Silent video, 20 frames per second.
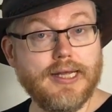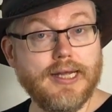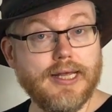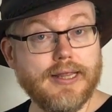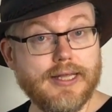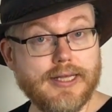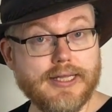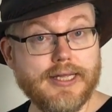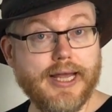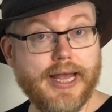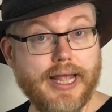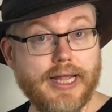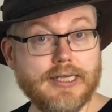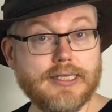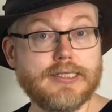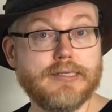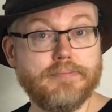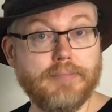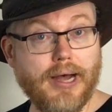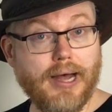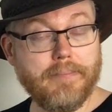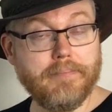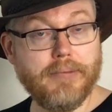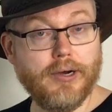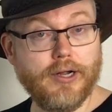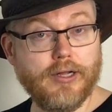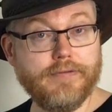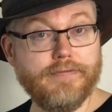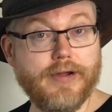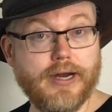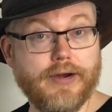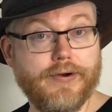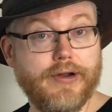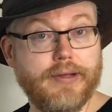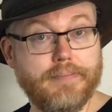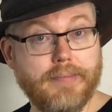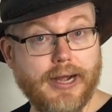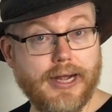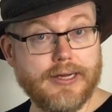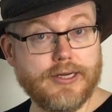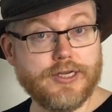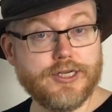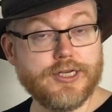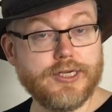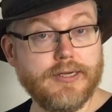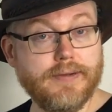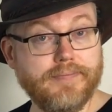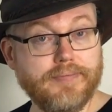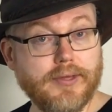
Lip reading: the Danes mumble very much,